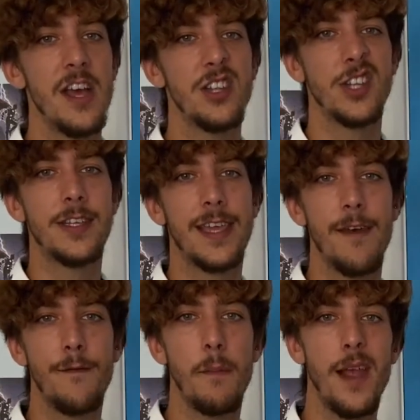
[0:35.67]
just to get
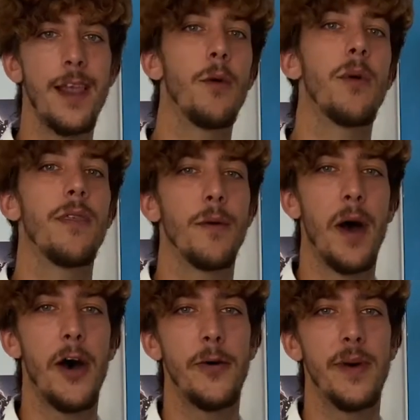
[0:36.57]
familiar with the
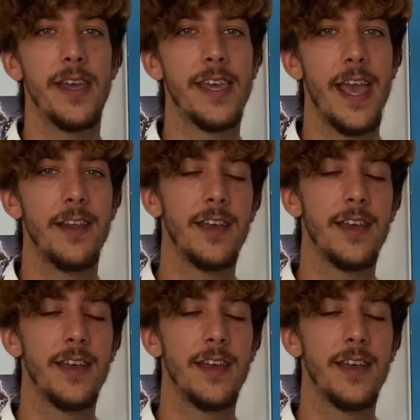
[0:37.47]
poem again.